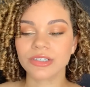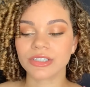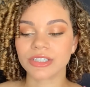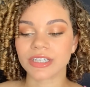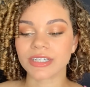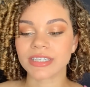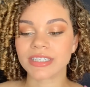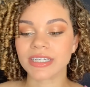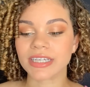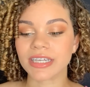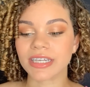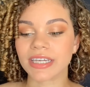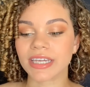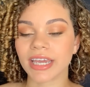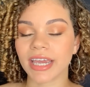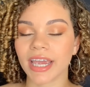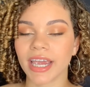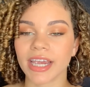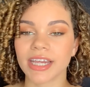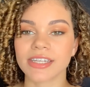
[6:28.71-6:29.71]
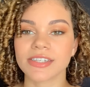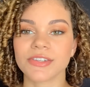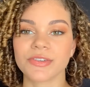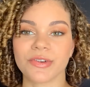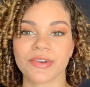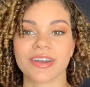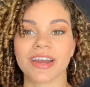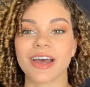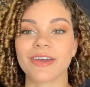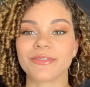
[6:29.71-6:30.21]
just in case
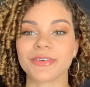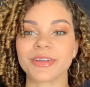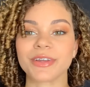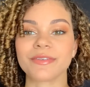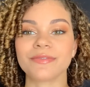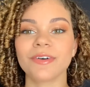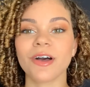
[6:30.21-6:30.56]
you're not really